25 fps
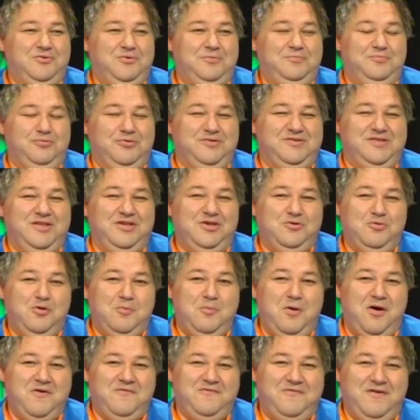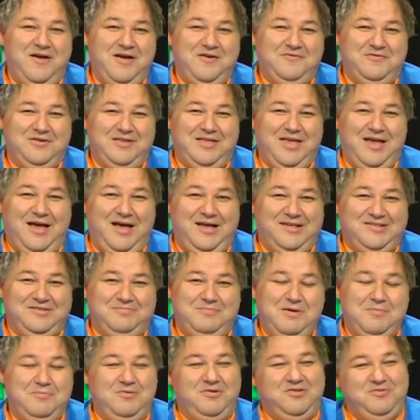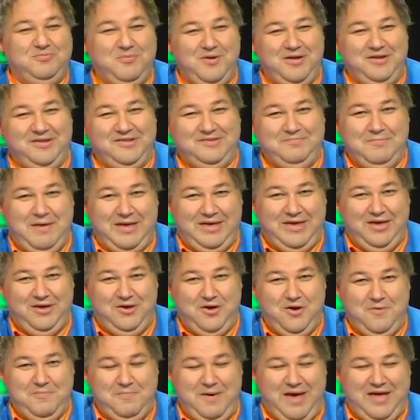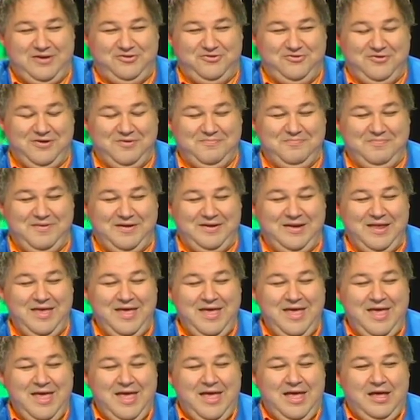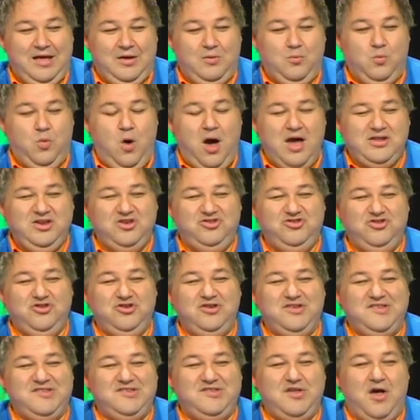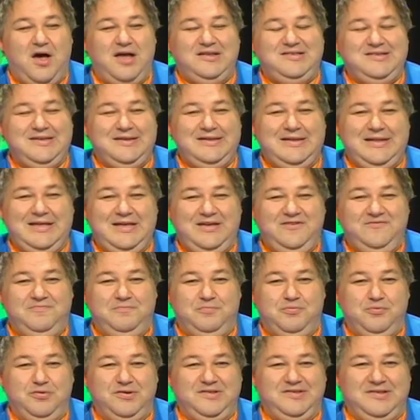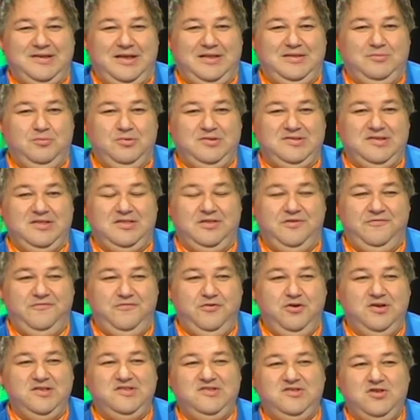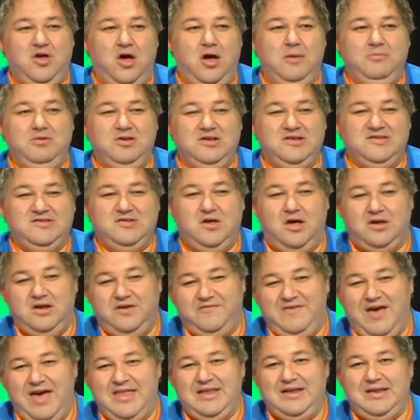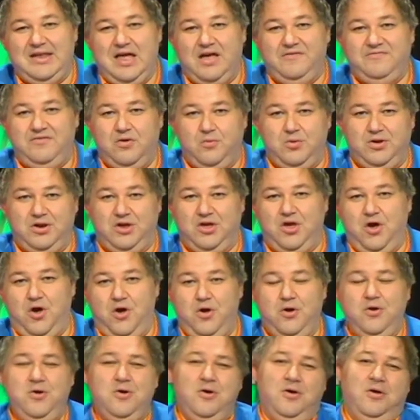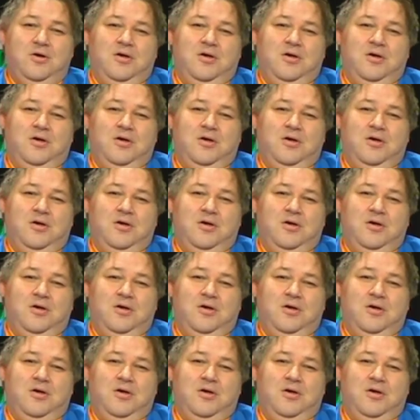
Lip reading: you in Prisoner. You were my favourite cast member, as well as Maggie Kirkpatrick. But why did you decide to leave Prisoner? Was it the first time you decided, I've had enough, I want to go?